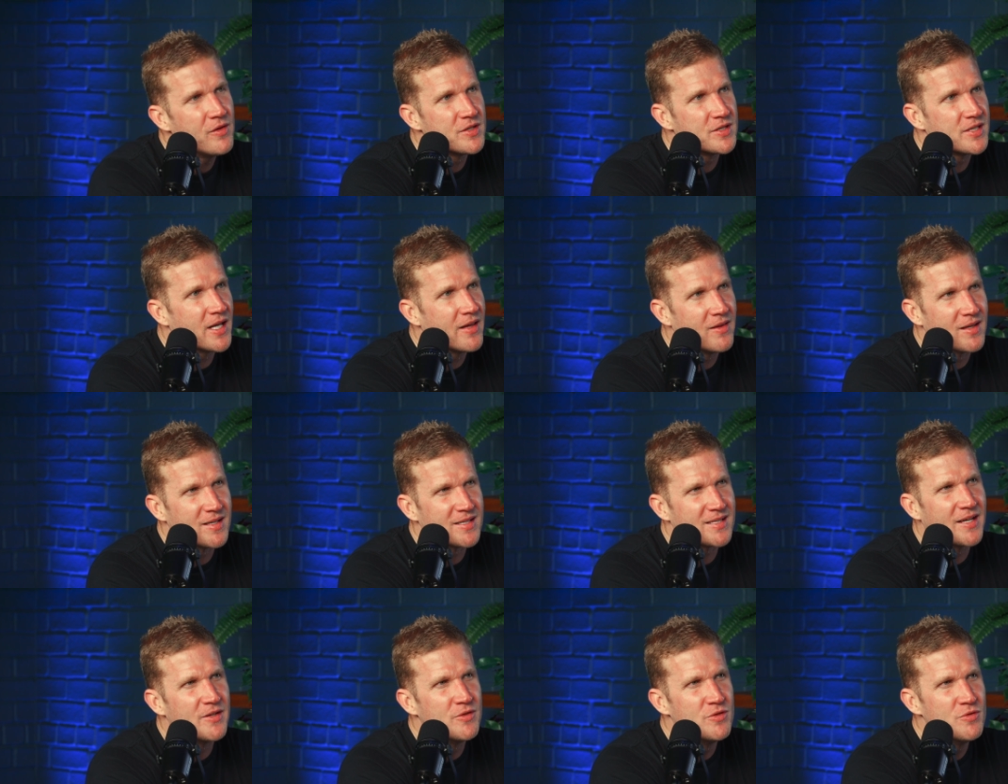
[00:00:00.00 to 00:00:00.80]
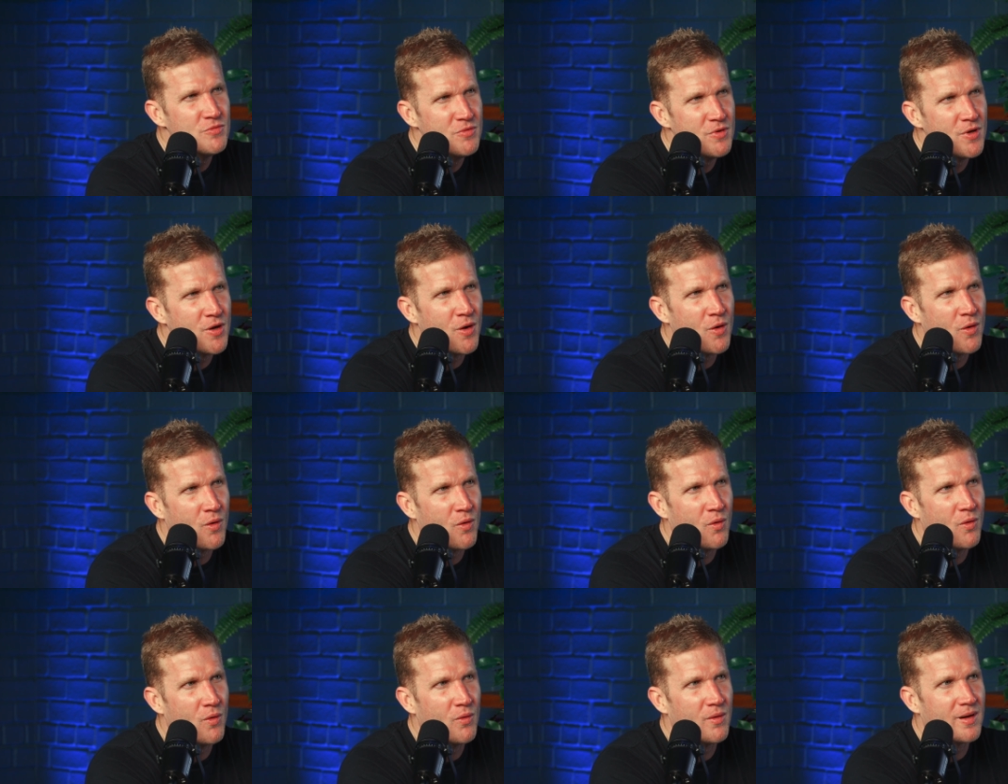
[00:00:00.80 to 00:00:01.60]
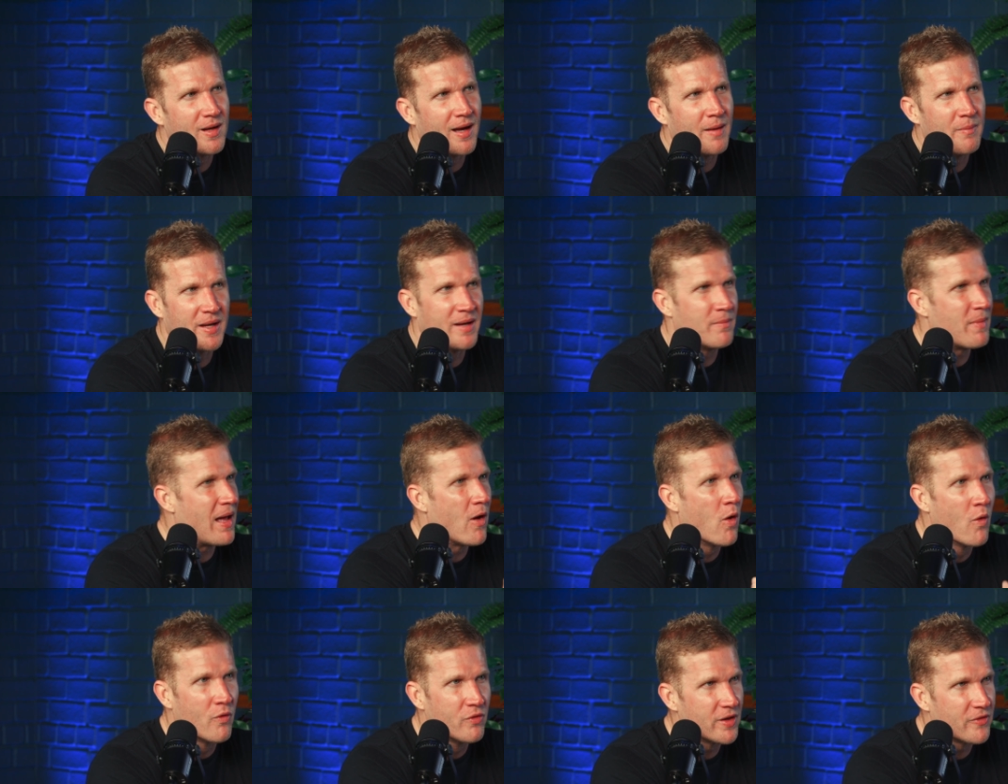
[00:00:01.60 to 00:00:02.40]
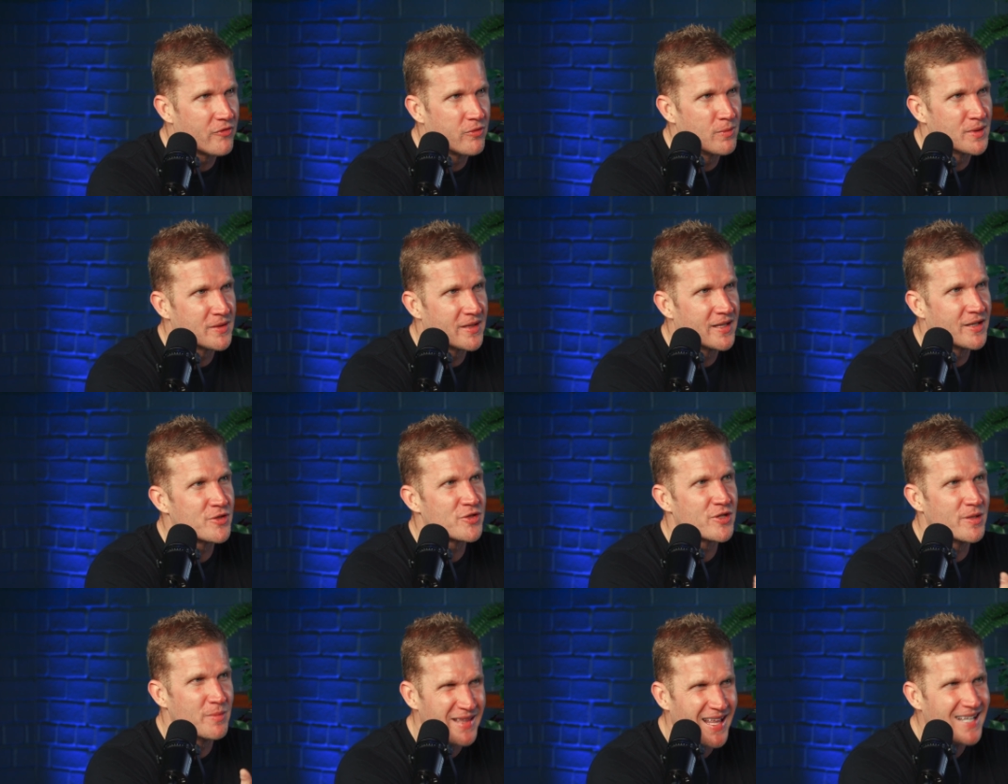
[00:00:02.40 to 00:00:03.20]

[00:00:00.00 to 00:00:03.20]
you say this, I do know, I'm not overly familiar with the industry, but